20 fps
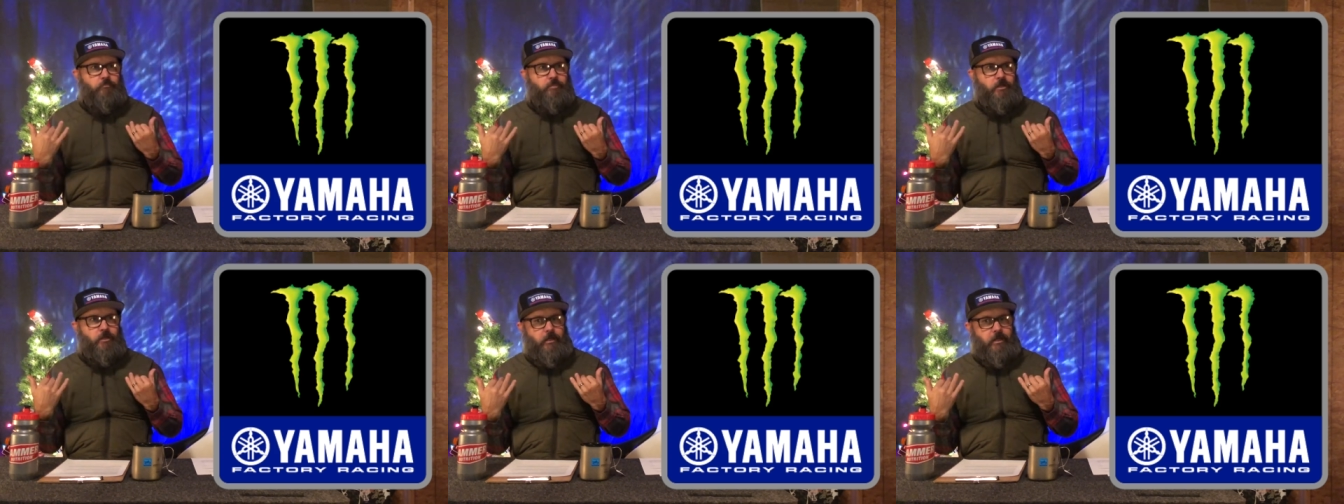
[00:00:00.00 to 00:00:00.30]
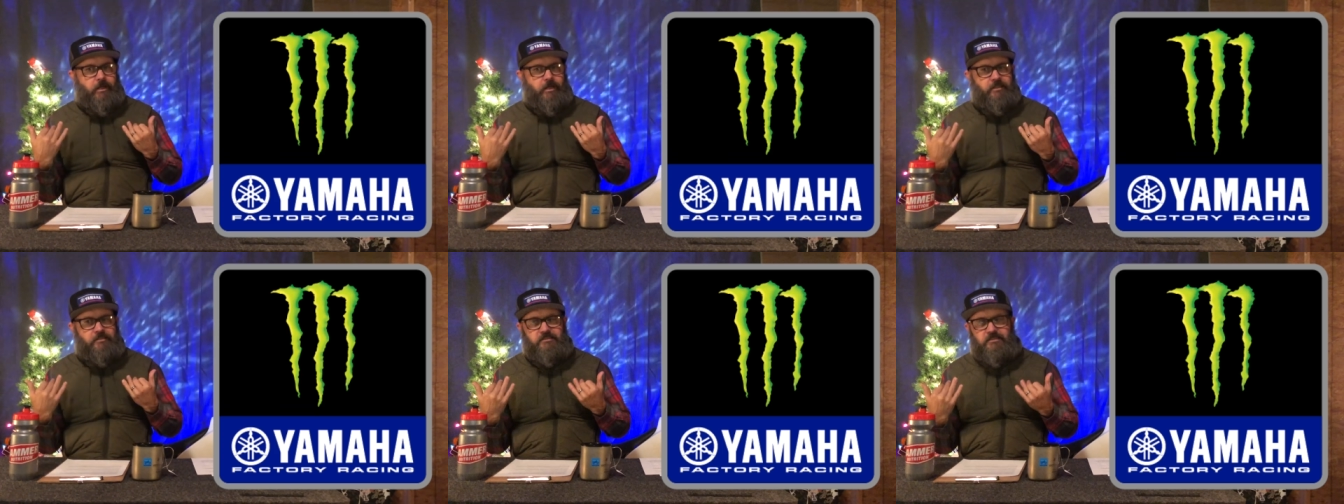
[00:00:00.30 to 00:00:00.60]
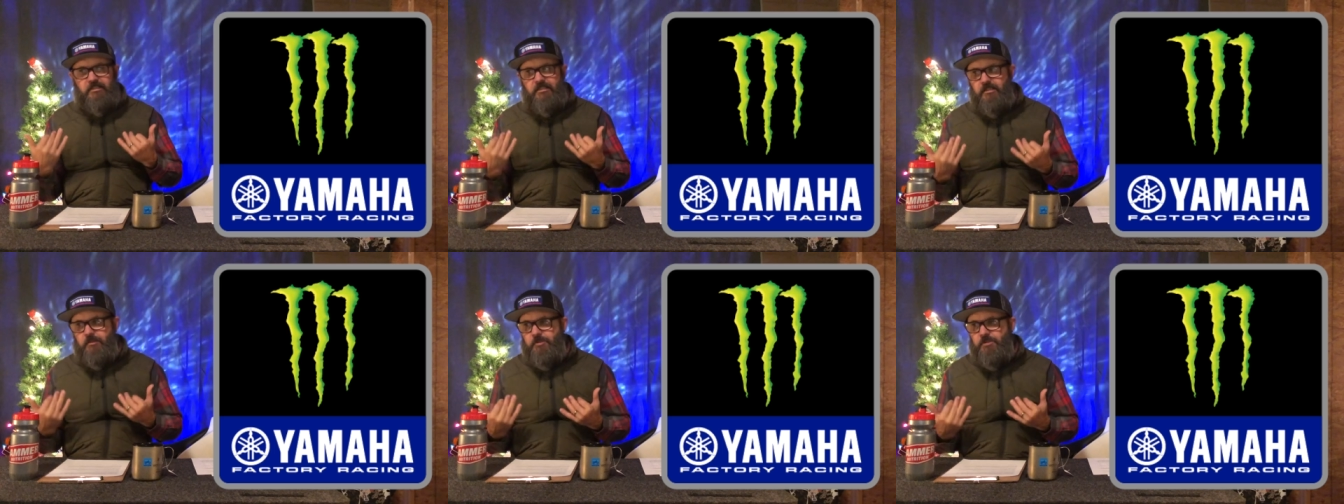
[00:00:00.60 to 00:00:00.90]
but as
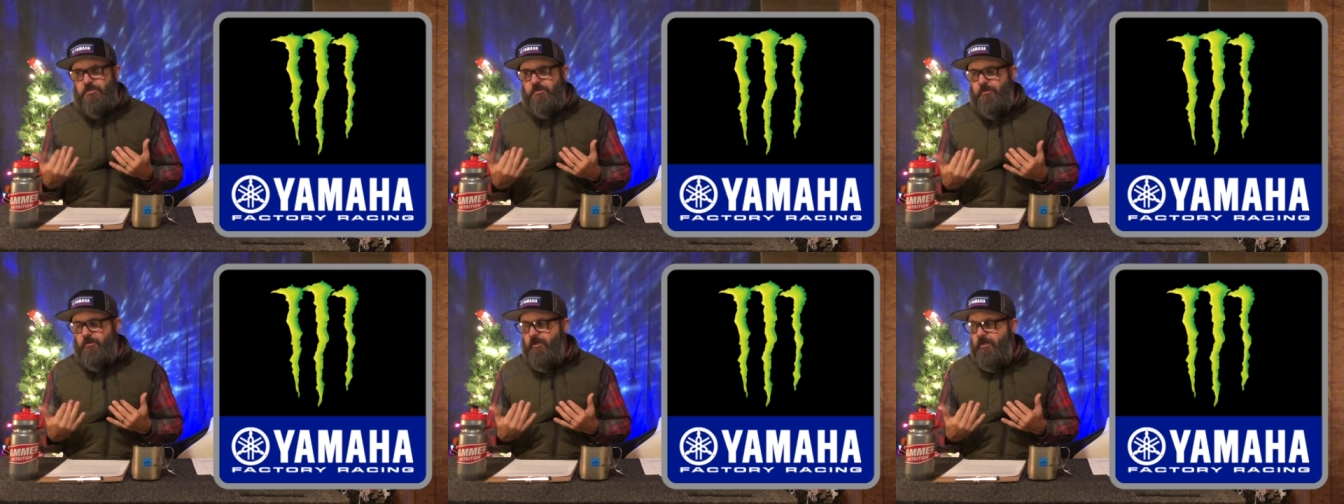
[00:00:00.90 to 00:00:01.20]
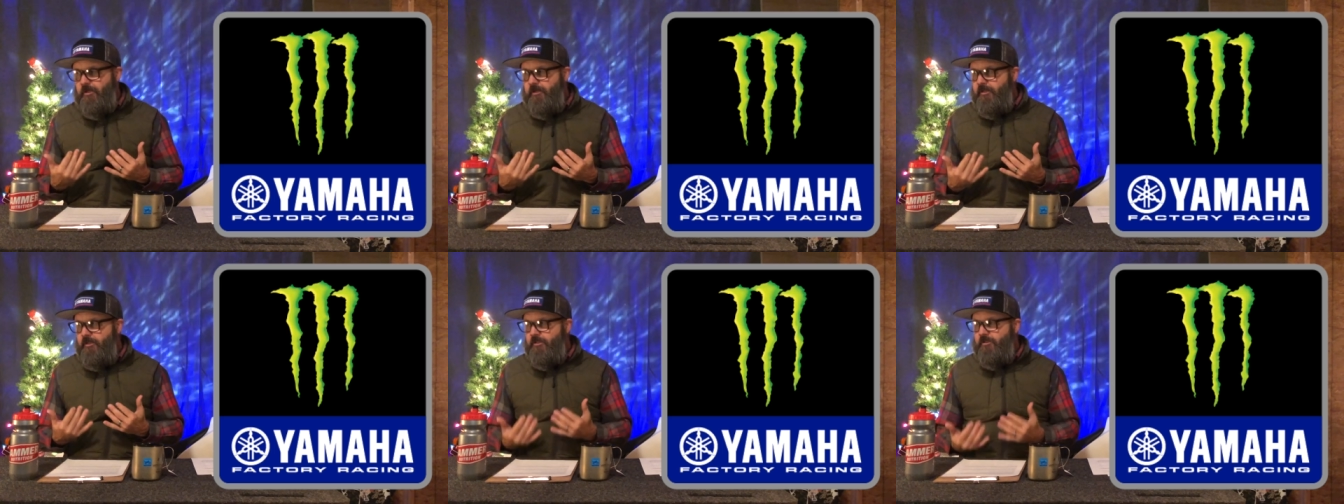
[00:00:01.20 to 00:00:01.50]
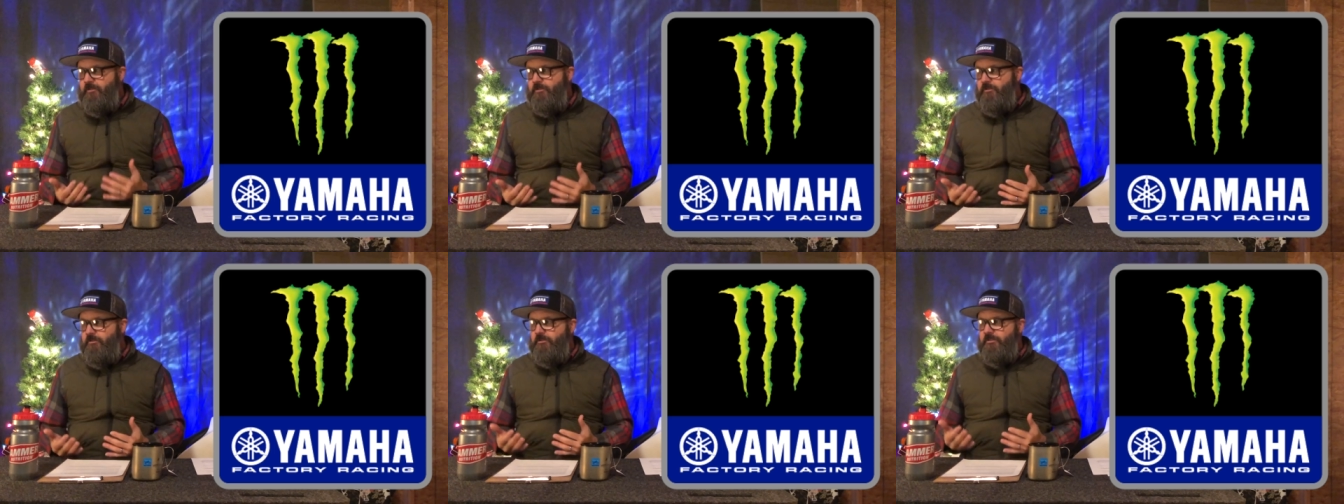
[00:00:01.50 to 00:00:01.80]
TW200
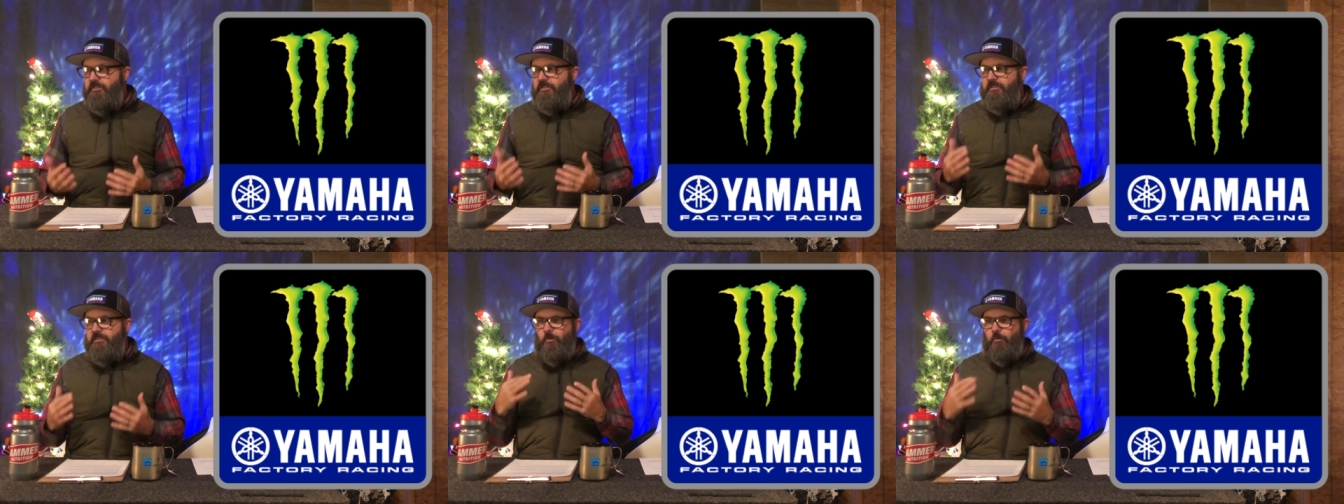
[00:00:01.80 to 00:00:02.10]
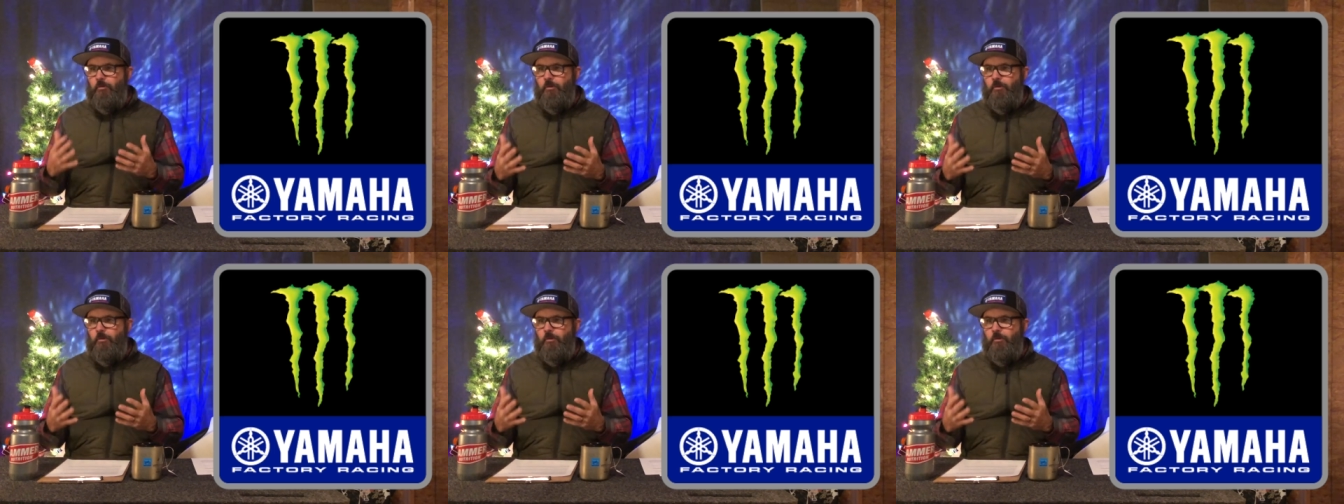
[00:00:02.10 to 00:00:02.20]
enthusiasts,